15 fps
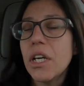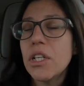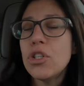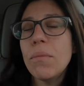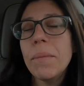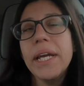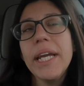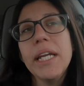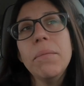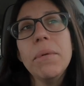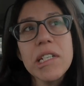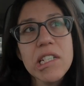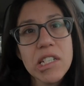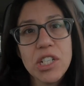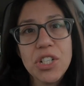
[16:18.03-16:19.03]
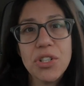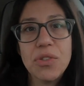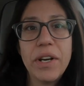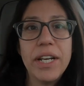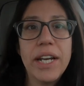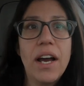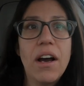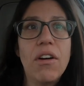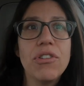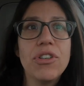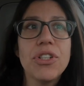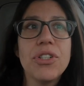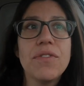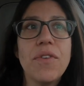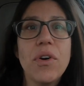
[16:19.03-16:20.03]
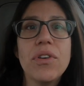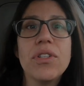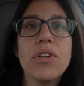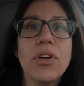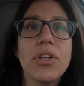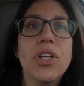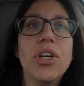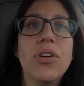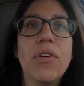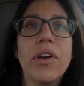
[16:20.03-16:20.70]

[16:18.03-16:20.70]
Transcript: Don't make any big decisions right now. Just focus on you.